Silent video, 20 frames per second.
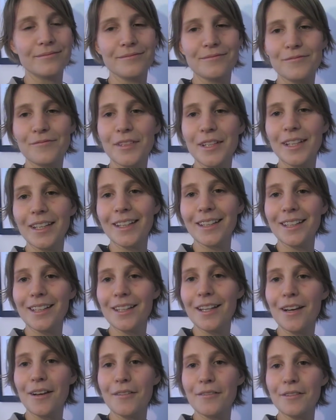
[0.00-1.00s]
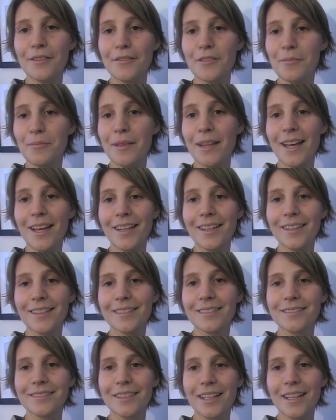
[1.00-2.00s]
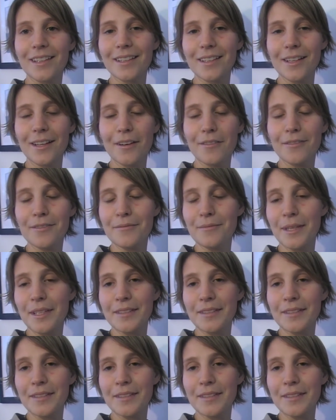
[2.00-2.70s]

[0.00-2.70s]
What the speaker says: feeling the love of the planet and the love of